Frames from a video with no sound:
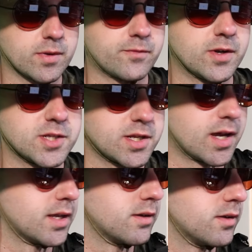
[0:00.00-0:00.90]
my friends and
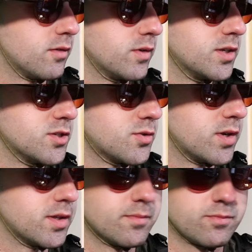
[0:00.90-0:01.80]
I, would
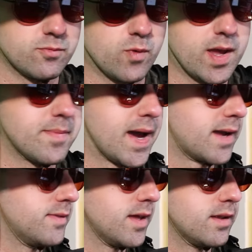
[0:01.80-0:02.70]
enjoy them way
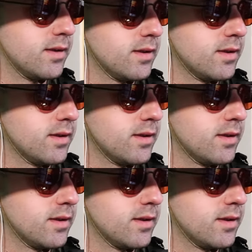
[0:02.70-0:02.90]
back then.